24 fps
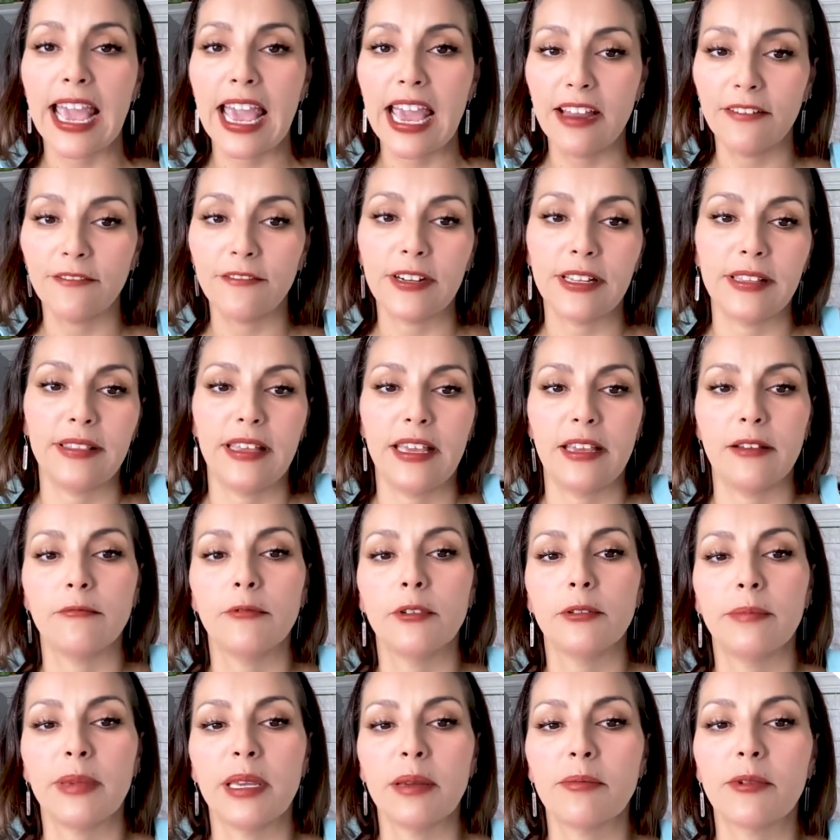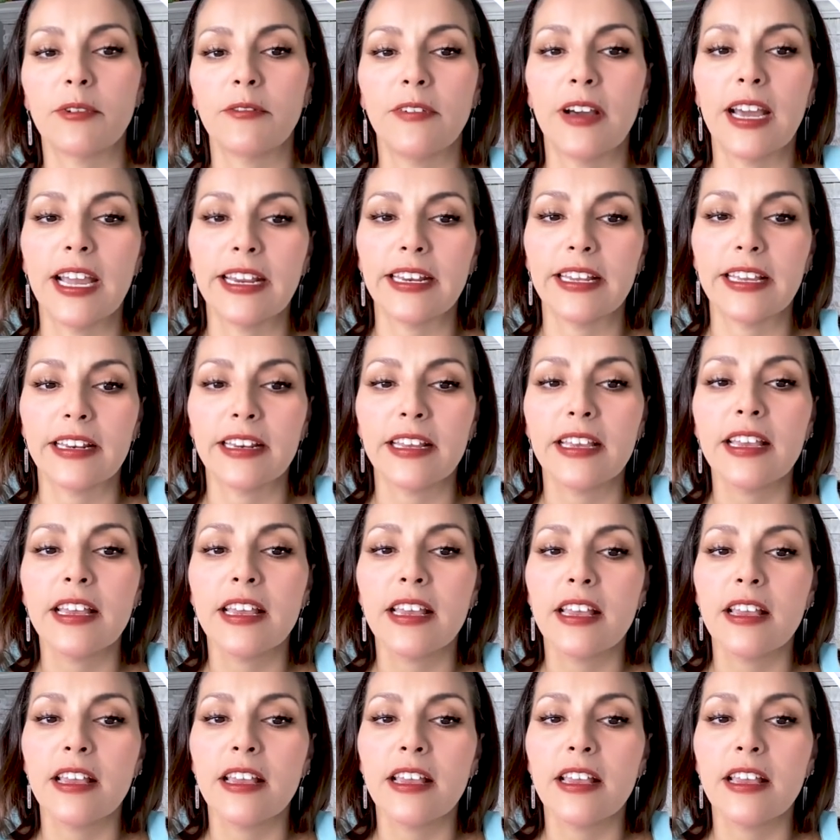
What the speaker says: Everything will be provided